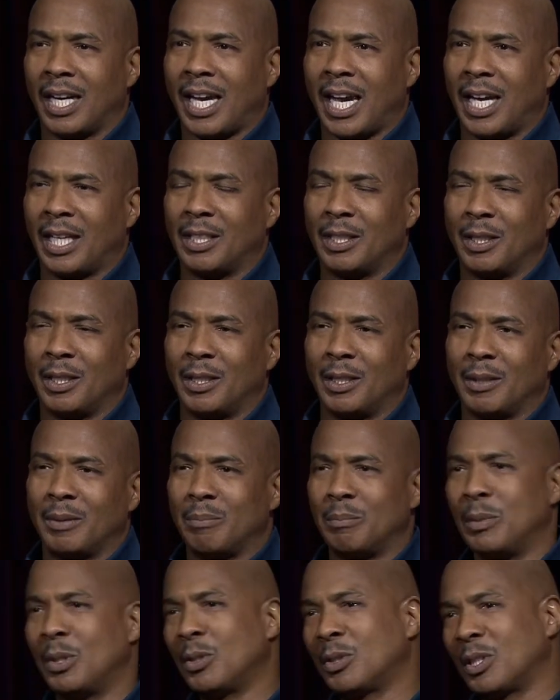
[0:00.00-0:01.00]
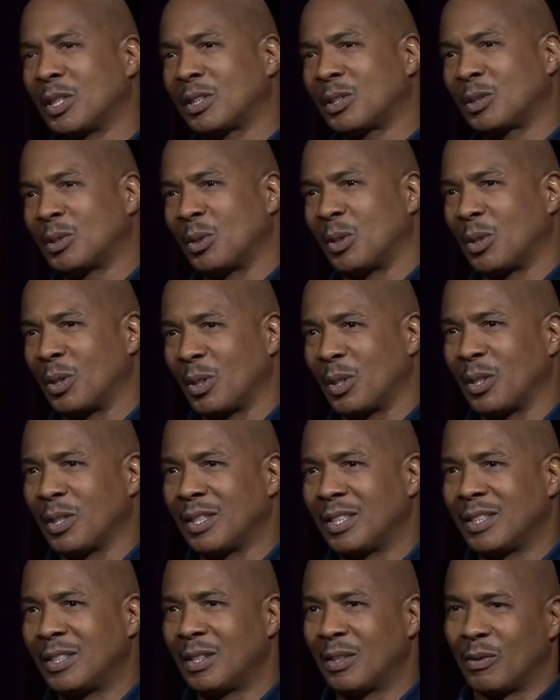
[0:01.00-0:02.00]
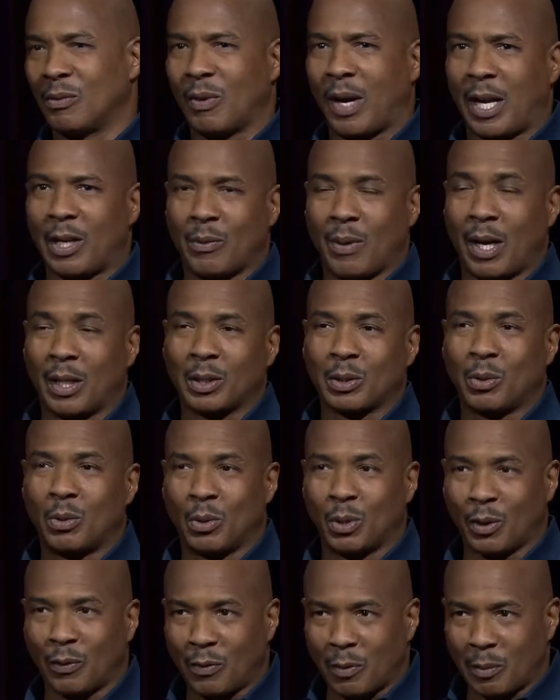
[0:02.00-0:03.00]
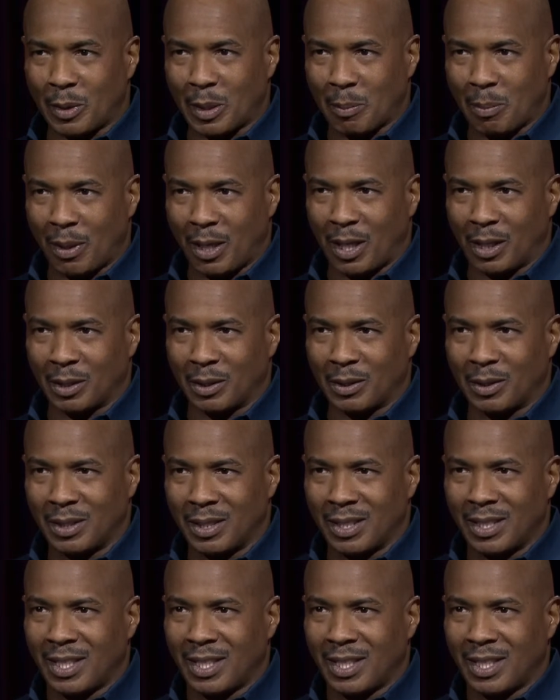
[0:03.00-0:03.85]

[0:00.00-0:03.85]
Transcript: had a music store right around the corner from the Apollo,